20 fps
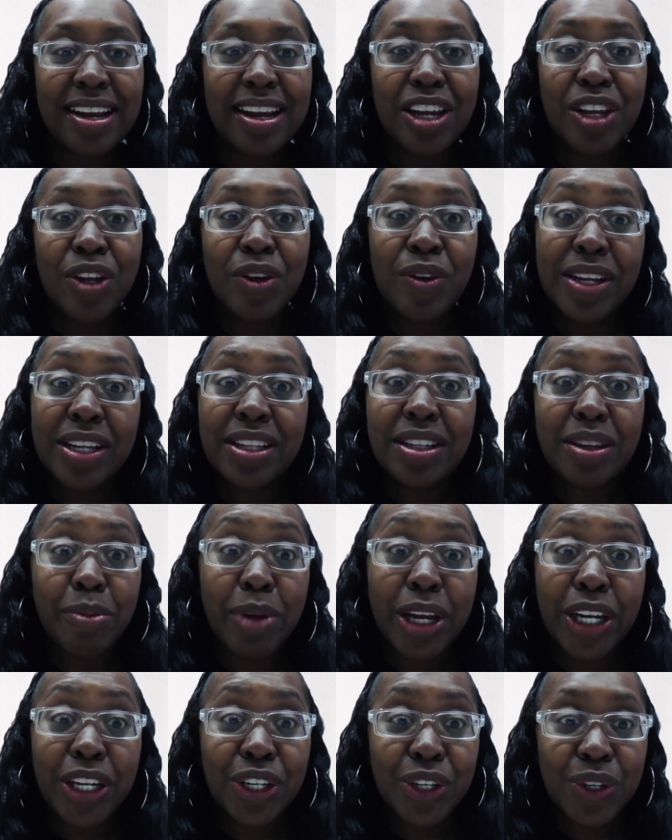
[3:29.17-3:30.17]
You need to
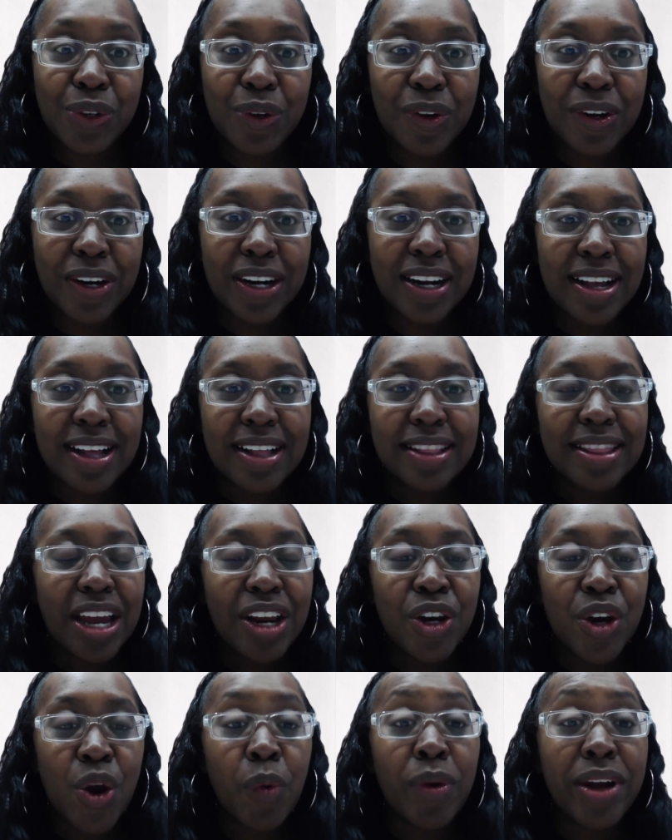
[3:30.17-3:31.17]
make sure that
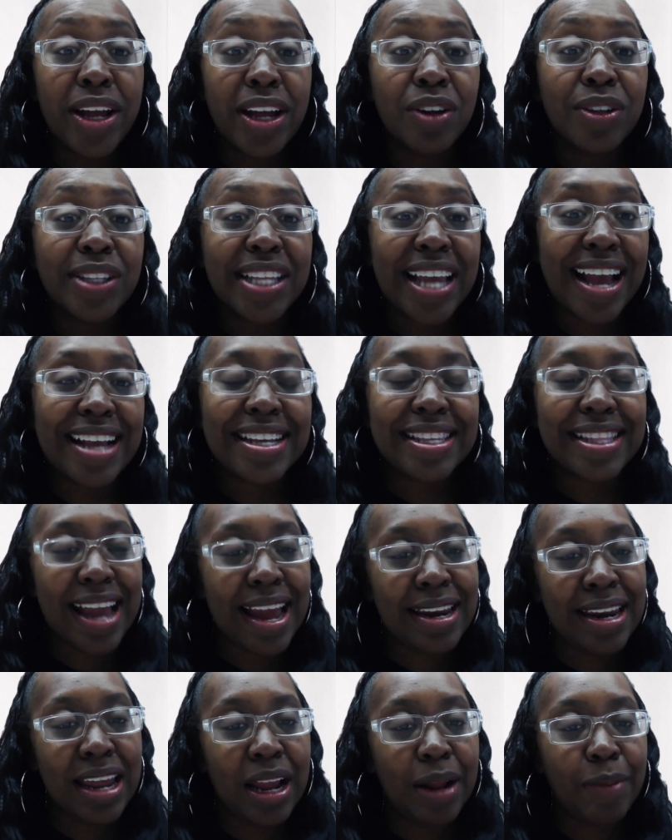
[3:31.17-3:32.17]
no one else has that
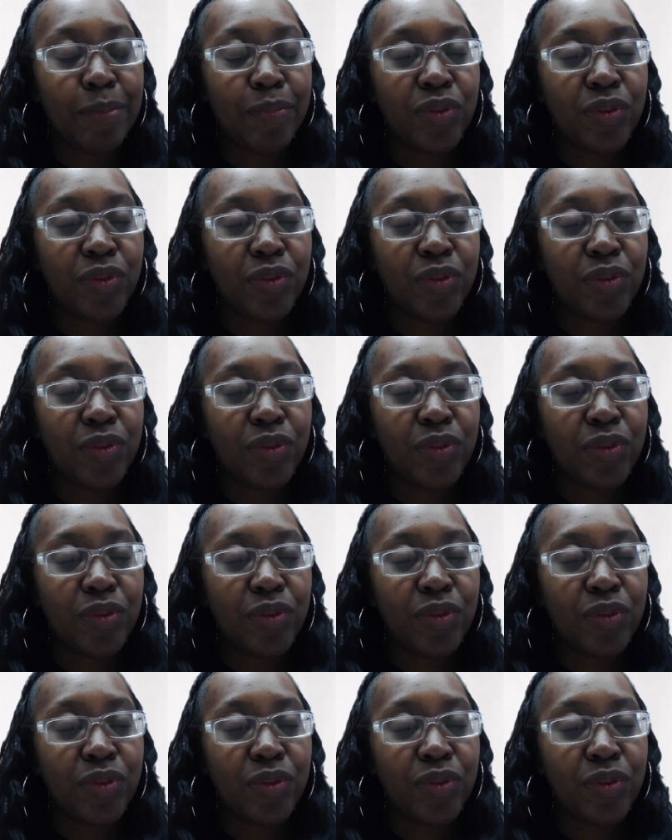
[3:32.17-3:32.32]
name.